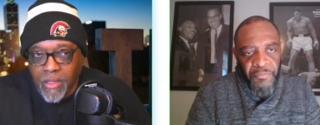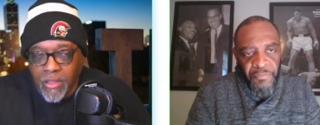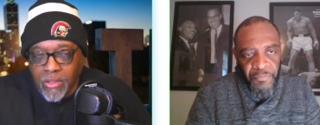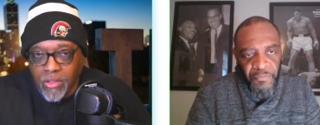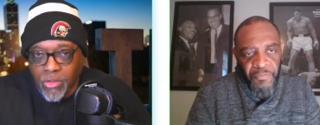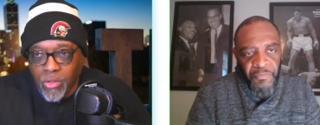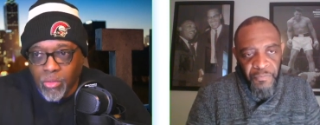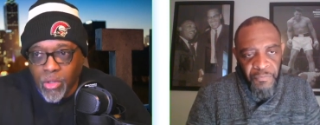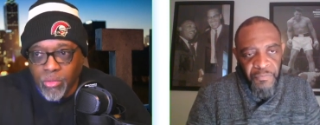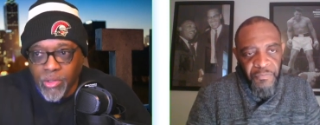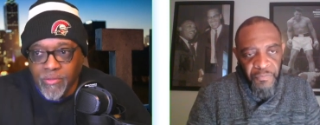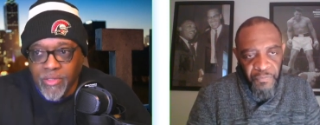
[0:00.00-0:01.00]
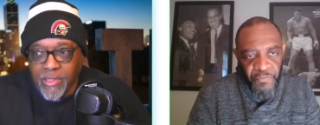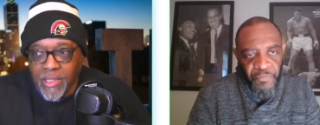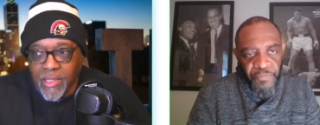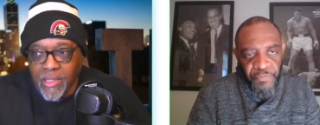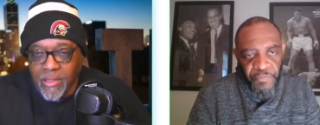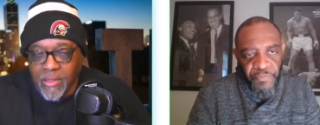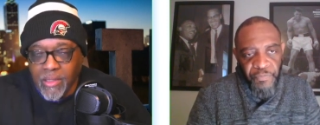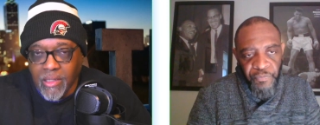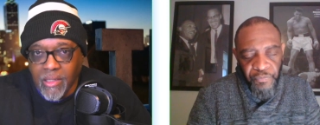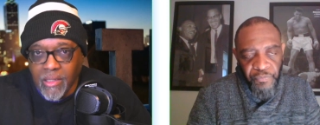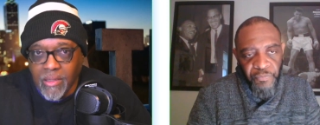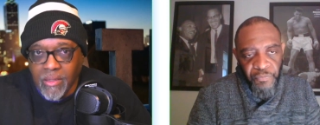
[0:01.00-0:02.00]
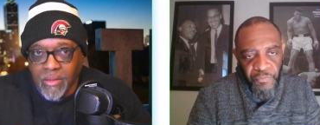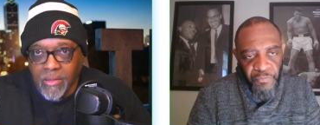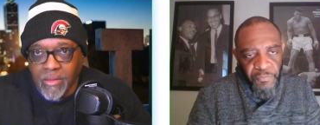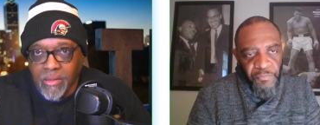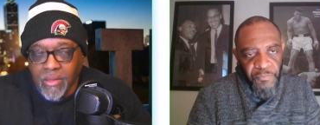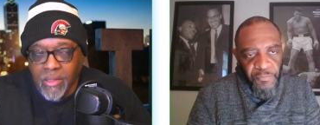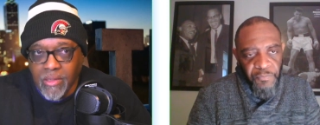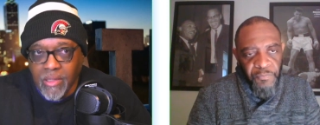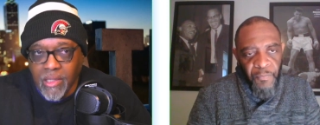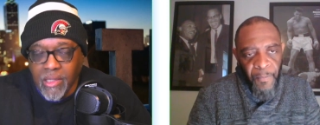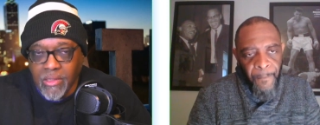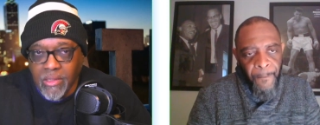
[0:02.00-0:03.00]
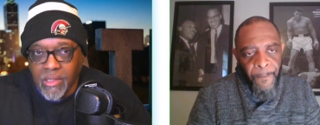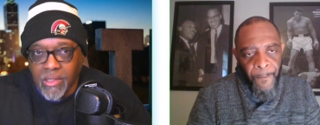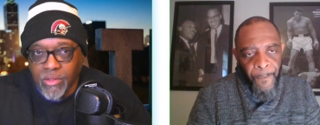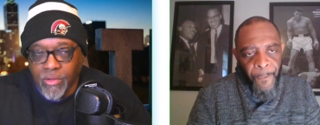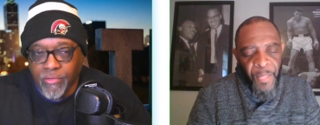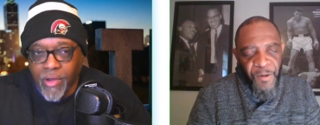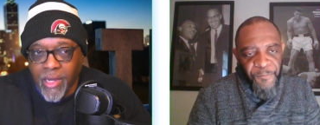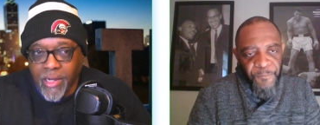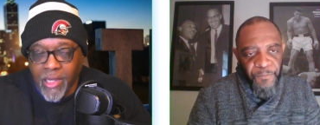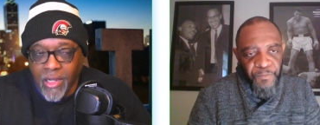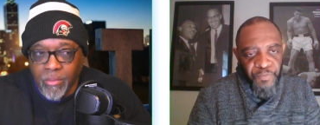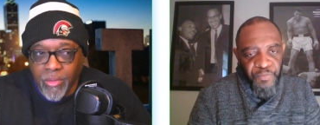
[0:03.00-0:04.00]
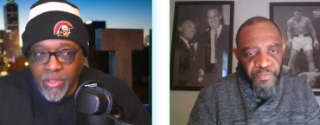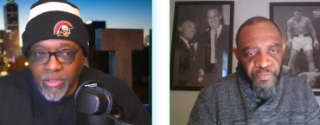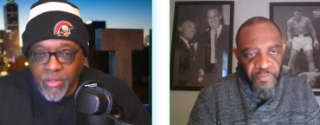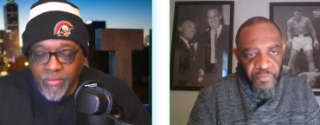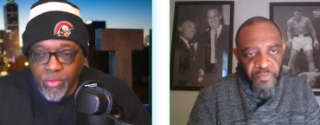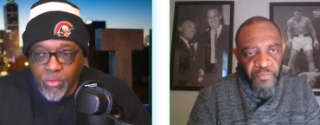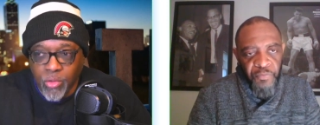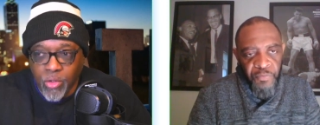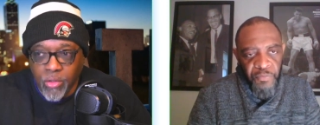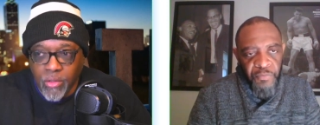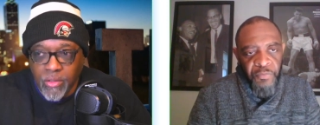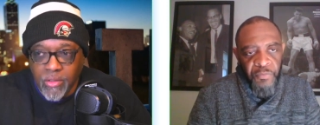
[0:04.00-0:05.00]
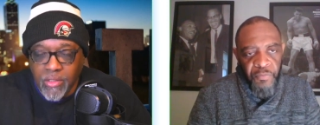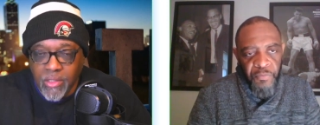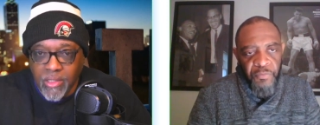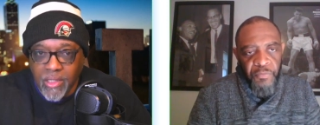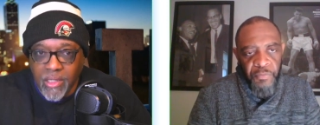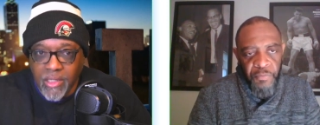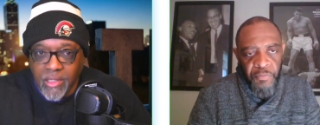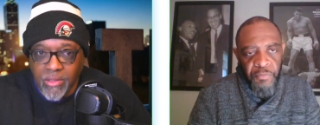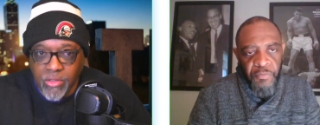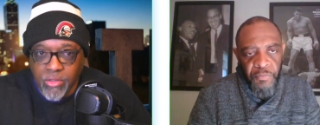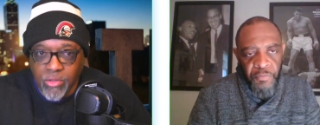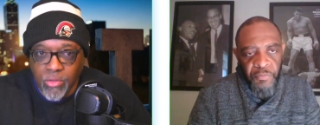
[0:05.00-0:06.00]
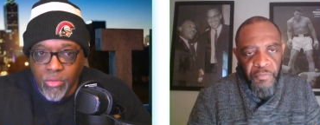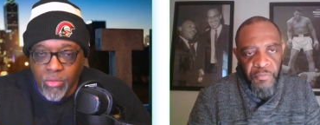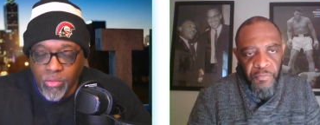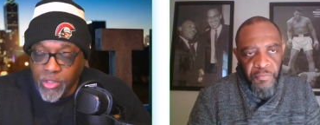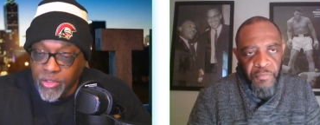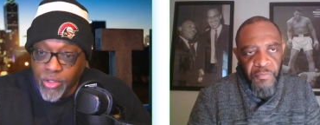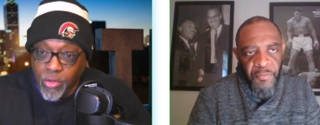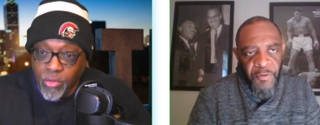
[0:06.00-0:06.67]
Speaker 1: You know what we've seen is it's easy to find elements of the work to get into with no